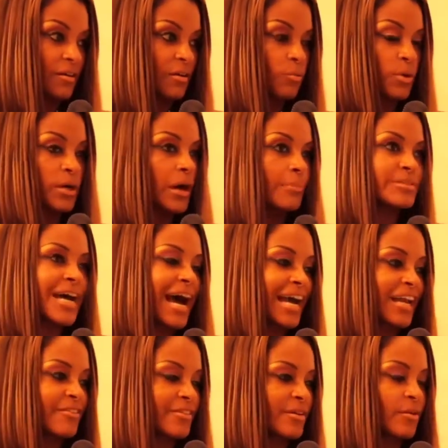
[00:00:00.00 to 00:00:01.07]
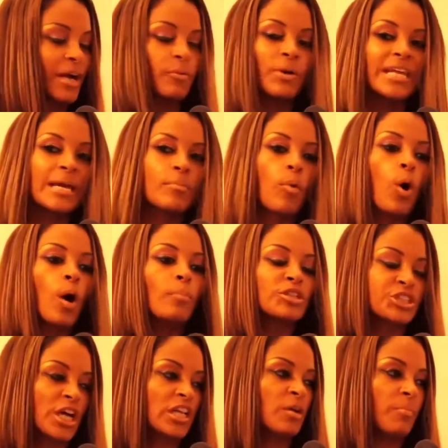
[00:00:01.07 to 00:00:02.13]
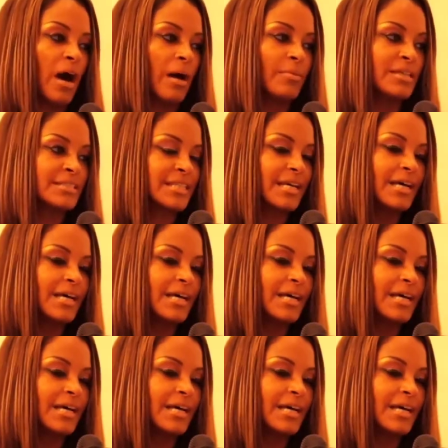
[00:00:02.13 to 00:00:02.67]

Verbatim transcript: We, I'm tired of it. Like, we need more Michelle Obamas